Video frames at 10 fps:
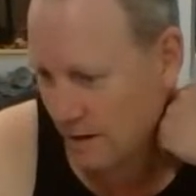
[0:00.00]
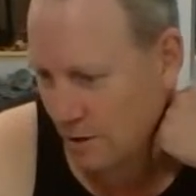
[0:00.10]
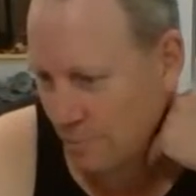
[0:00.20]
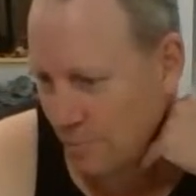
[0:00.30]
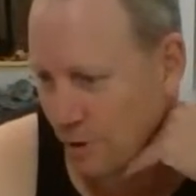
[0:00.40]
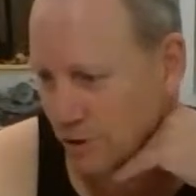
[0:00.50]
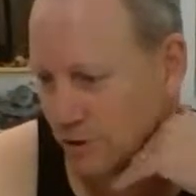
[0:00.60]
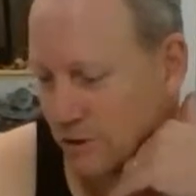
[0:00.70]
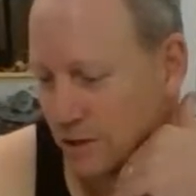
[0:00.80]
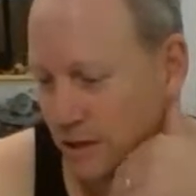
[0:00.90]
I
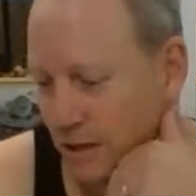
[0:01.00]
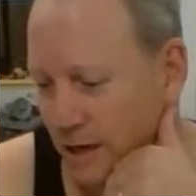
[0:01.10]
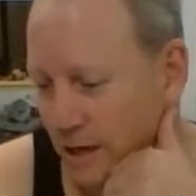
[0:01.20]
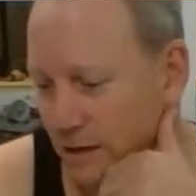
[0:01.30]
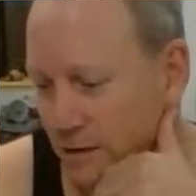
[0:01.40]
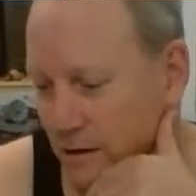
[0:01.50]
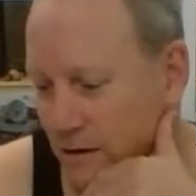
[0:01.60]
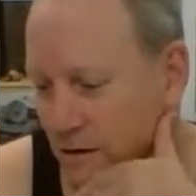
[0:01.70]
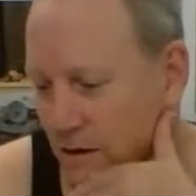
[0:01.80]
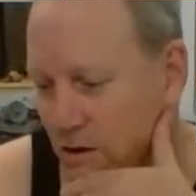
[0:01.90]
purchased it in
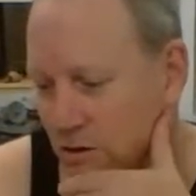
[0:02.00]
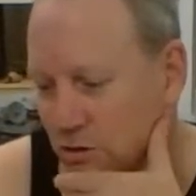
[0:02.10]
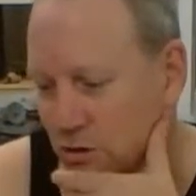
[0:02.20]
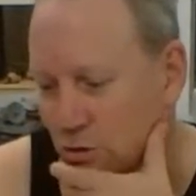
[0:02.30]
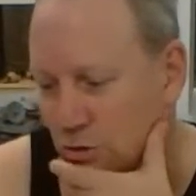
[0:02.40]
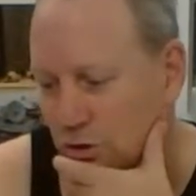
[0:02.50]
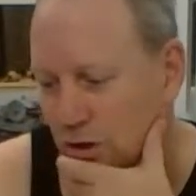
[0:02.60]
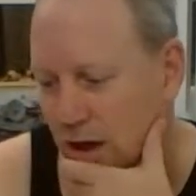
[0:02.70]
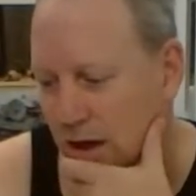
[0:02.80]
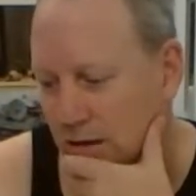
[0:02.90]

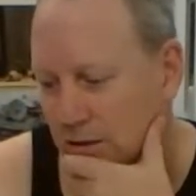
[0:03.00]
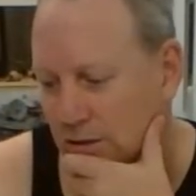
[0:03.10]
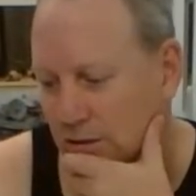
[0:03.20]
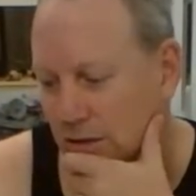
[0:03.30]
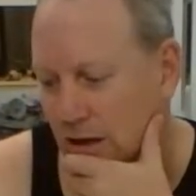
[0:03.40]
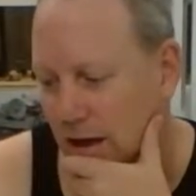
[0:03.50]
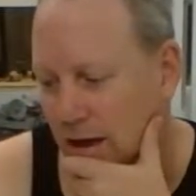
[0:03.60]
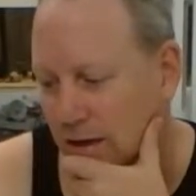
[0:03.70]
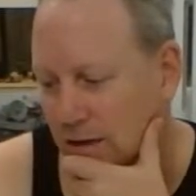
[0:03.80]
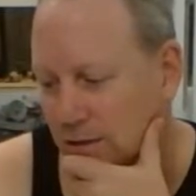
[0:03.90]

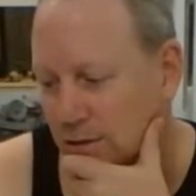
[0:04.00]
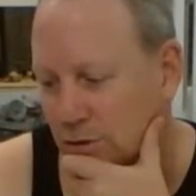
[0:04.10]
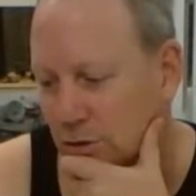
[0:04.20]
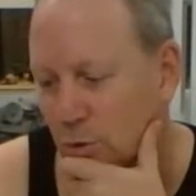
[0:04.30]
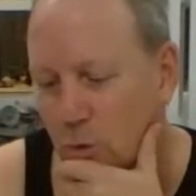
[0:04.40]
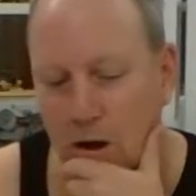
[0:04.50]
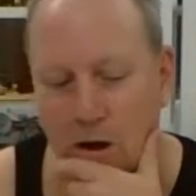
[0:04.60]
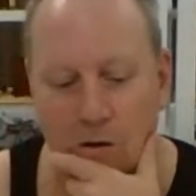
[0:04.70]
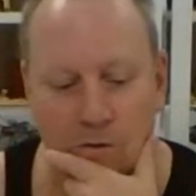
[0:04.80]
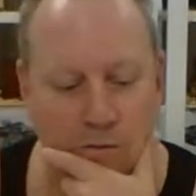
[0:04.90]

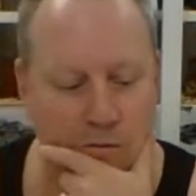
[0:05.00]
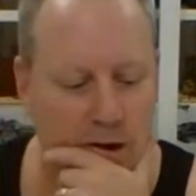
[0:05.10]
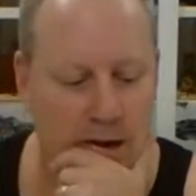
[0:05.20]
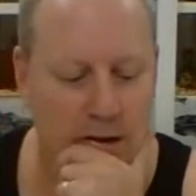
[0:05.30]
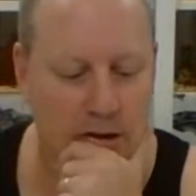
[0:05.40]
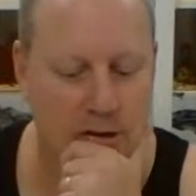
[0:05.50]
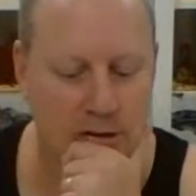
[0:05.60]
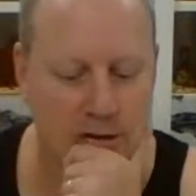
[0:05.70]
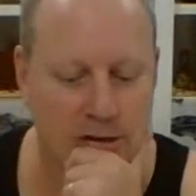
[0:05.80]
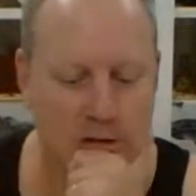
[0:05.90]
2012, and I
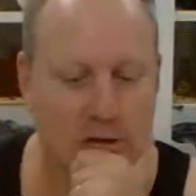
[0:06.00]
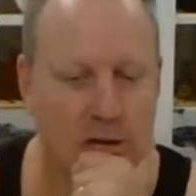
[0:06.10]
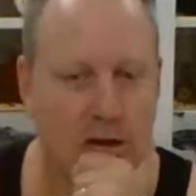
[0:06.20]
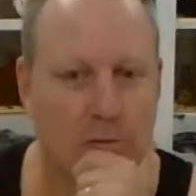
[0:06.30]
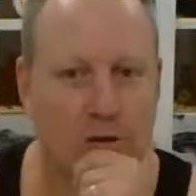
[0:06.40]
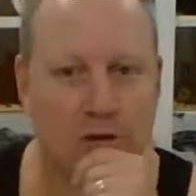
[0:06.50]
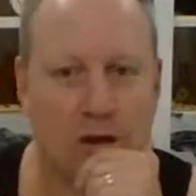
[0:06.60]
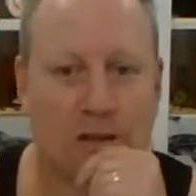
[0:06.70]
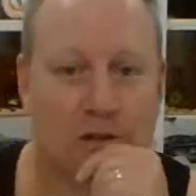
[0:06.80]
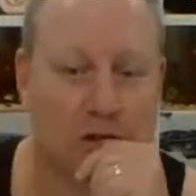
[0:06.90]
did look it up because
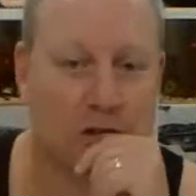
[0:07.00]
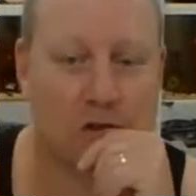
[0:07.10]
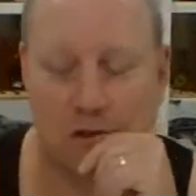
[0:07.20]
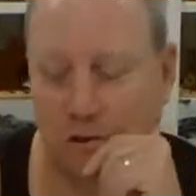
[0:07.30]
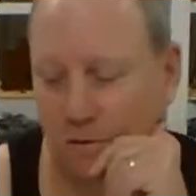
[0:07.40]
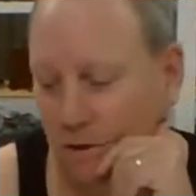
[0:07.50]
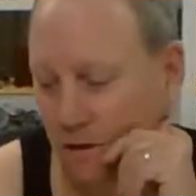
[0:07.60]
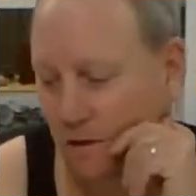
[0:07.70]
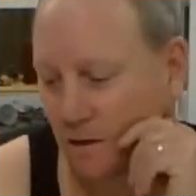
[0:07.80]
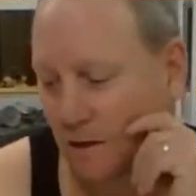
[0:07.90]
I actually used to
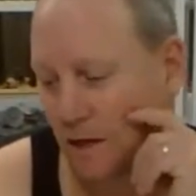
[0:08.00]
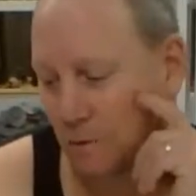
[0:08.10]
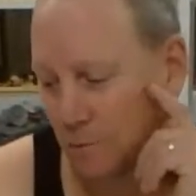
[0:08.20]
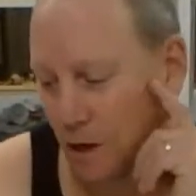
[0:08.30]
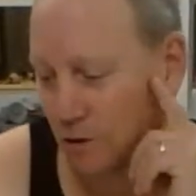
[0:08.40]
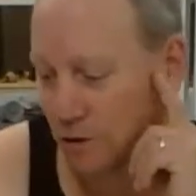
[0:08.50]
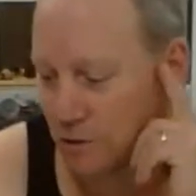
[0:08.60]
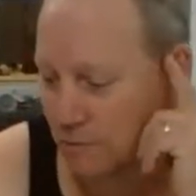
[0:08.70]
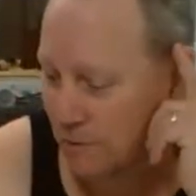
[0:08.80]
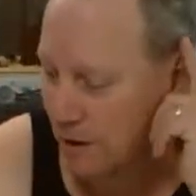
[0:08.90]
keep notes of